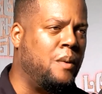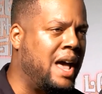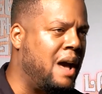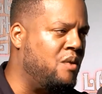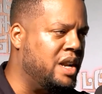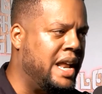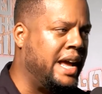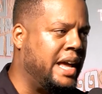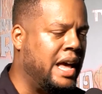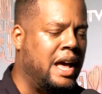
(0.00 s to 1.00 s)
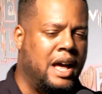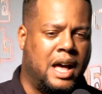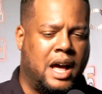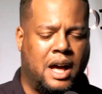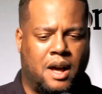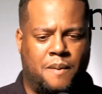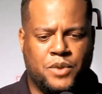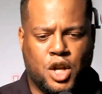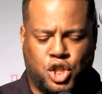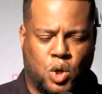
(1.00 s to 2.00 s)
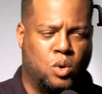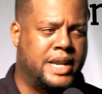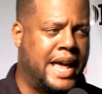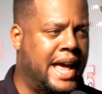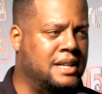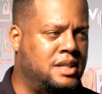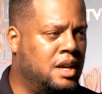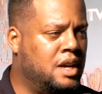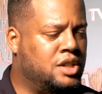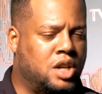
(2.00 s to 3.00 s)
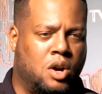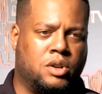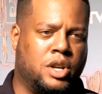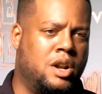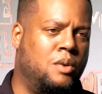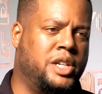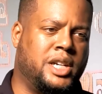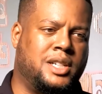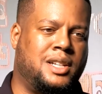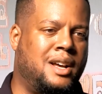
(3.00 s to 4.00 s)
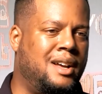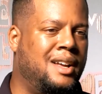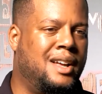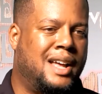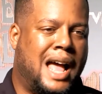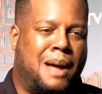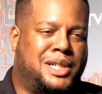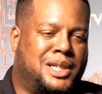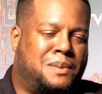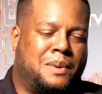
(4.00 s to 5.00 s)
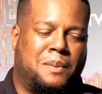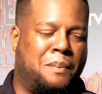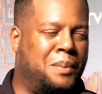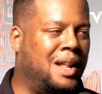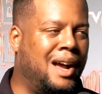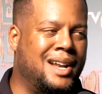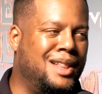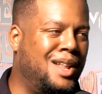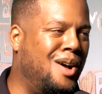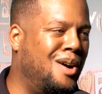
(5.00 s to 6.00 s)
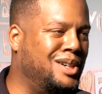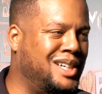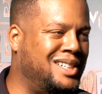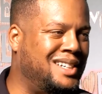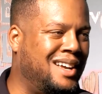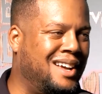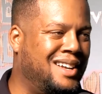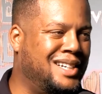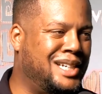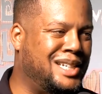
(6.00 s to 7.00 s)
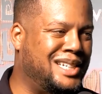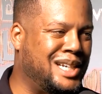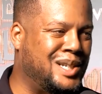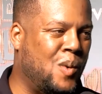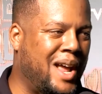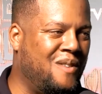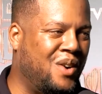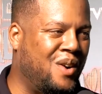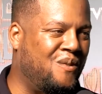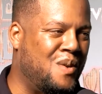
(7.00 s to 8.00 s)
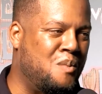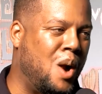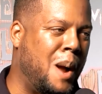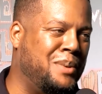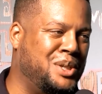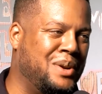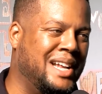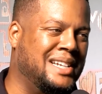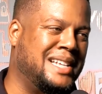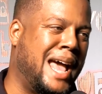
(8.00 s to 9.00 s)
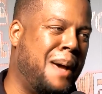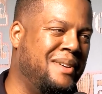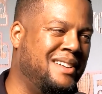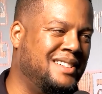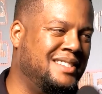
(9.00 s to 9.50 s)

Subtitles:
that we have with Nick, School Dance. So I'm just plugging along, just waiting for more opportunities to happen.